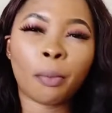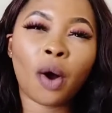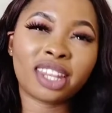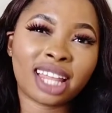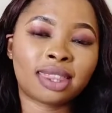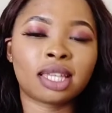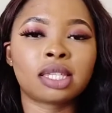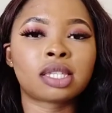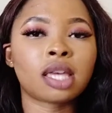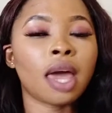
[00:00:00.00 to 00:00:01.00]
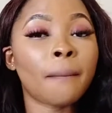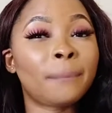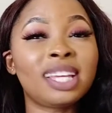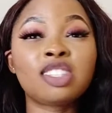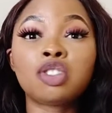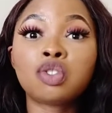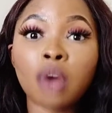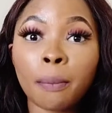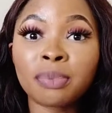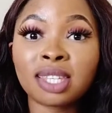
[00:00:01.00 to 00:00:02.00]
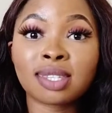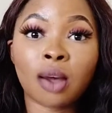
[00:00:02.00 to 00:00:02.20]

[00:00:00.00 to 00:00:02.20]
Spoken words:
other things, please drop